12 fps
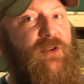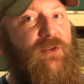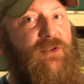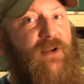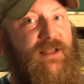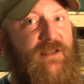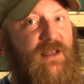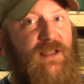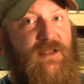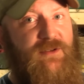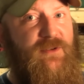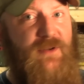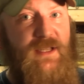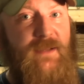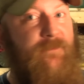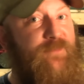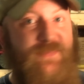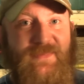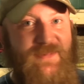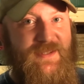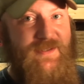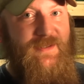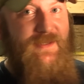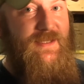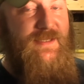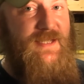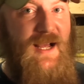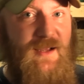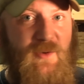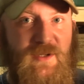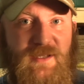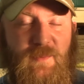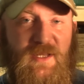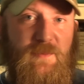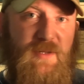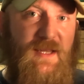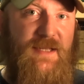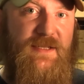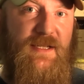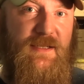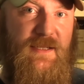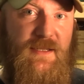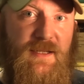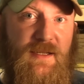to address the history. It's not going to be pleasant.